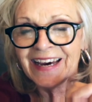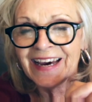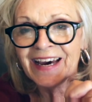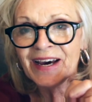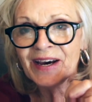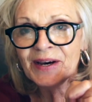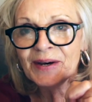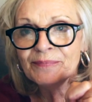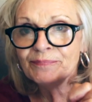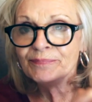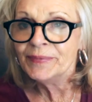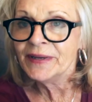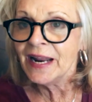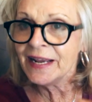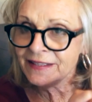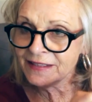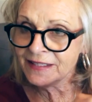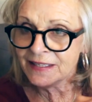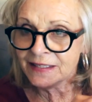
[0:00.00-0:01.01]
But
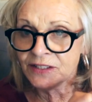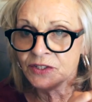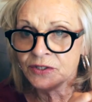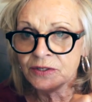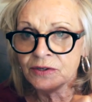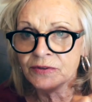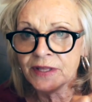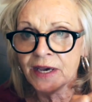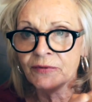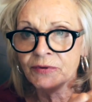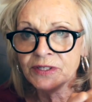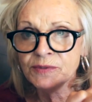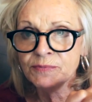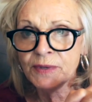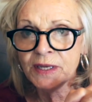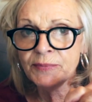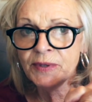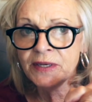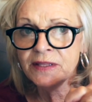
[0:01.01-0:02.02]
I think, that was
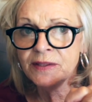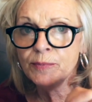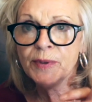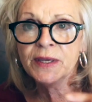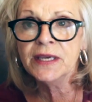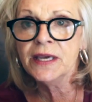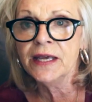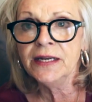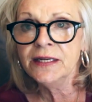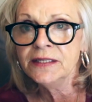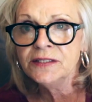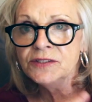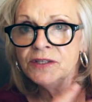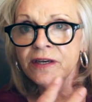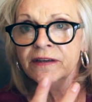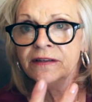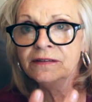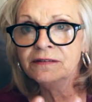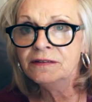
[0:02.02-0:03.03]
maybe the beginnings
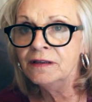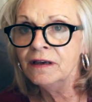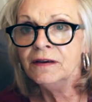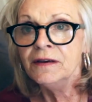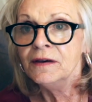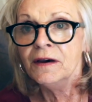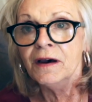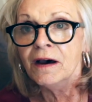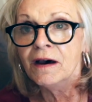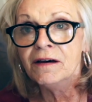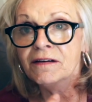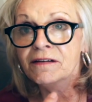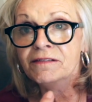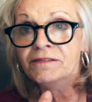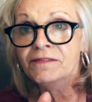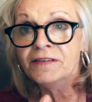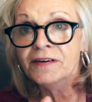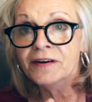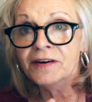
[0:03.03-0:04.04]

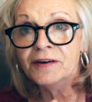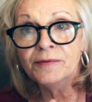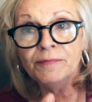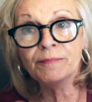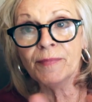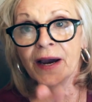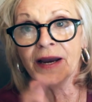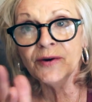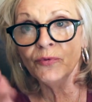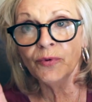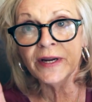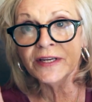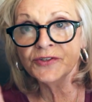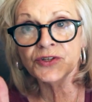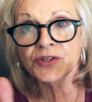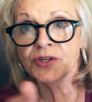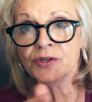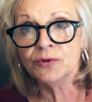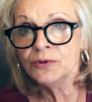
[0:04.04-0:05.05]
of my
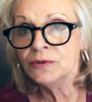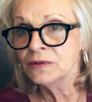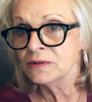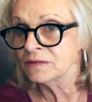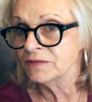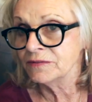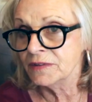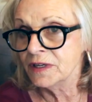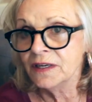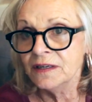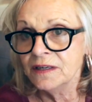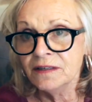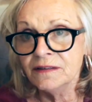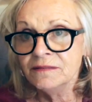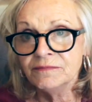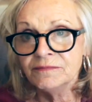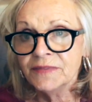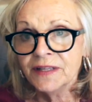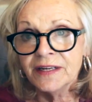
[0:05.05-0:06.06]
rescue
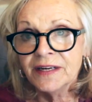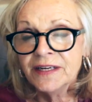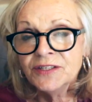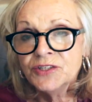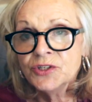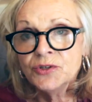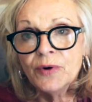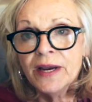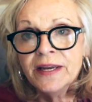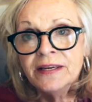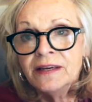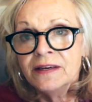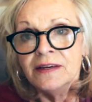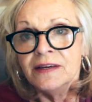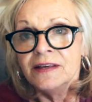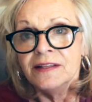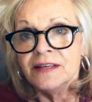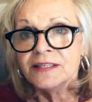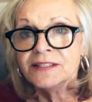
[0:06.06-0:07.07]
that I do.
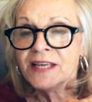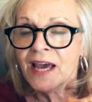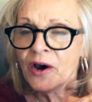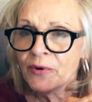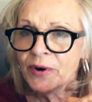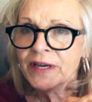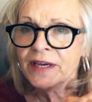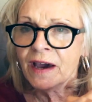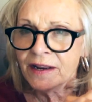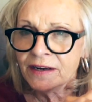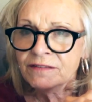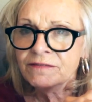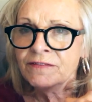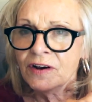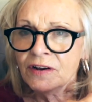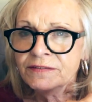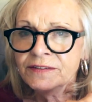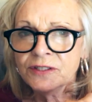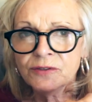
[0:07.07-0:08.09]
That's how I got
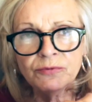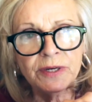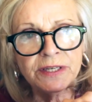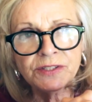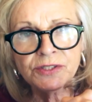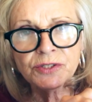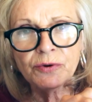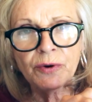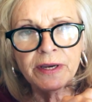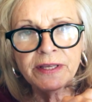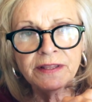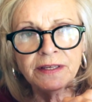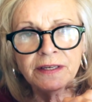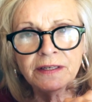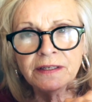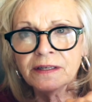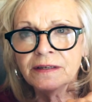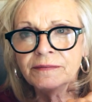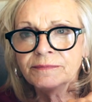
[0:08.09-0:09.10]
involved in rescue, I
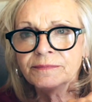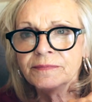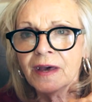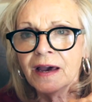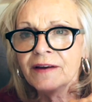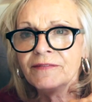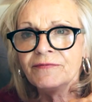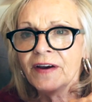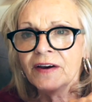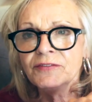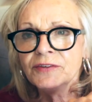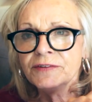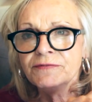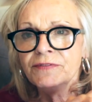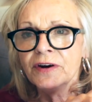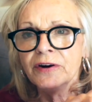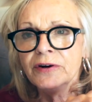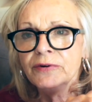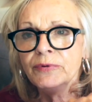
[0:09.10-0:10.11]
think. I found it
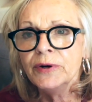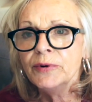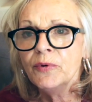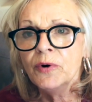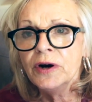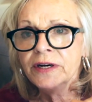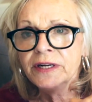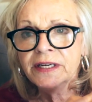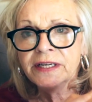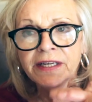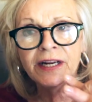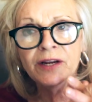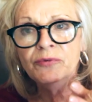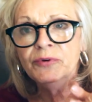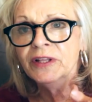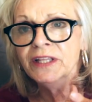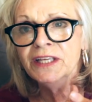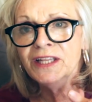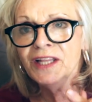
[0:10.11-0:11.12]
very rewarding, and I
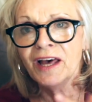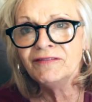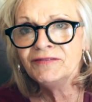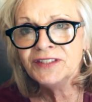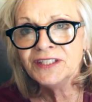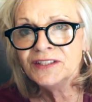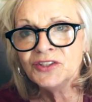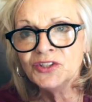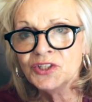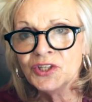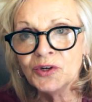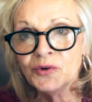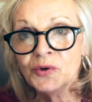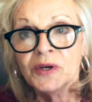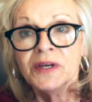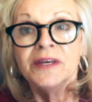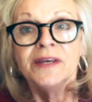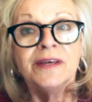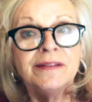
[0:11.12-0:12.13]
really loved it. So
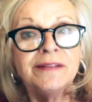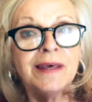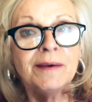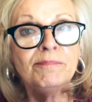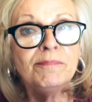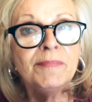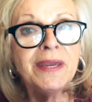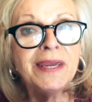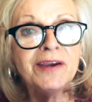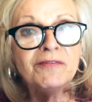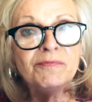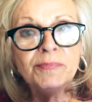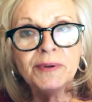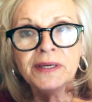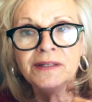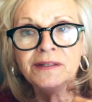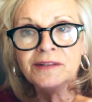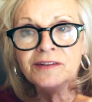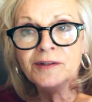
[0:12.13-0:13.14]
that may have
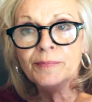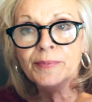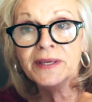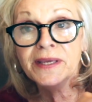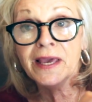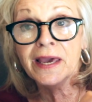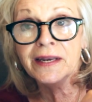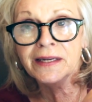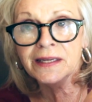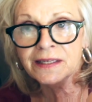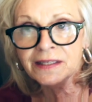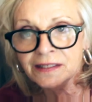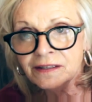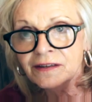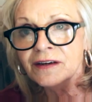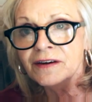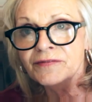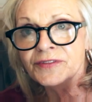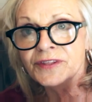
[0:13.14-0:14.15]
been the
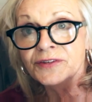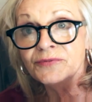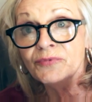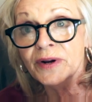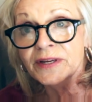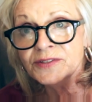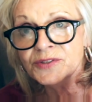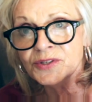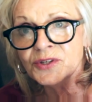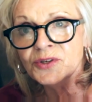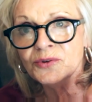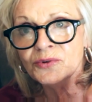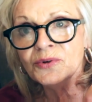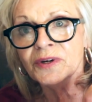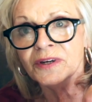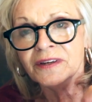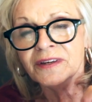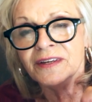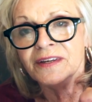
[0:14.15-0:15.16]
beginning of the rescue
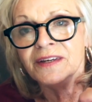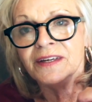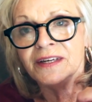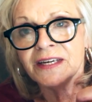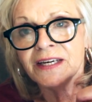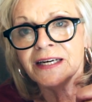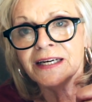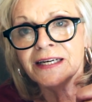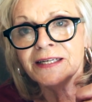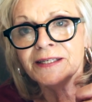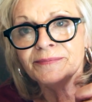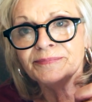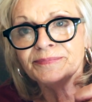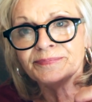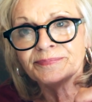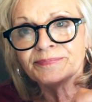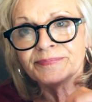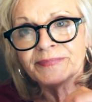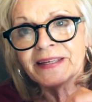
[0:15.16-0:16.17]

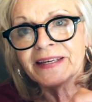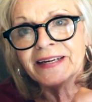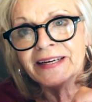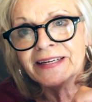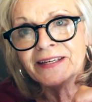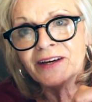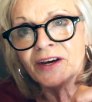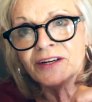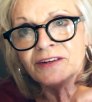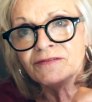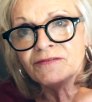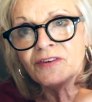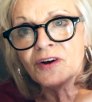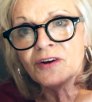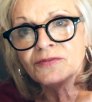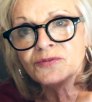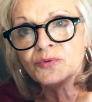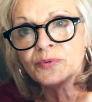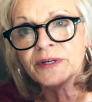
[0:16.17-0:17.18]
that I got
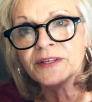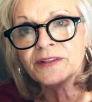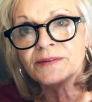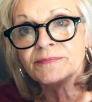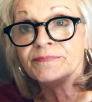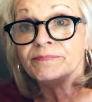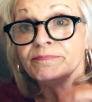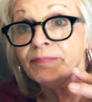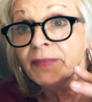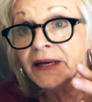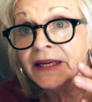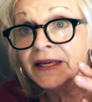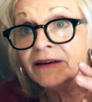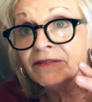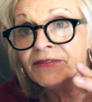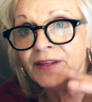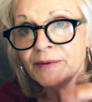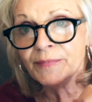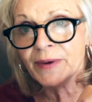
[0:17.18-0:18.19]
involved with, many
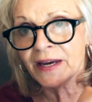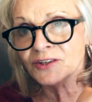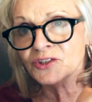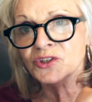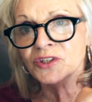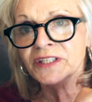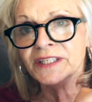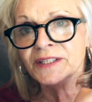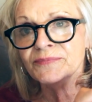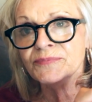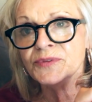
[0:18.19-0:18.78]
of them actually.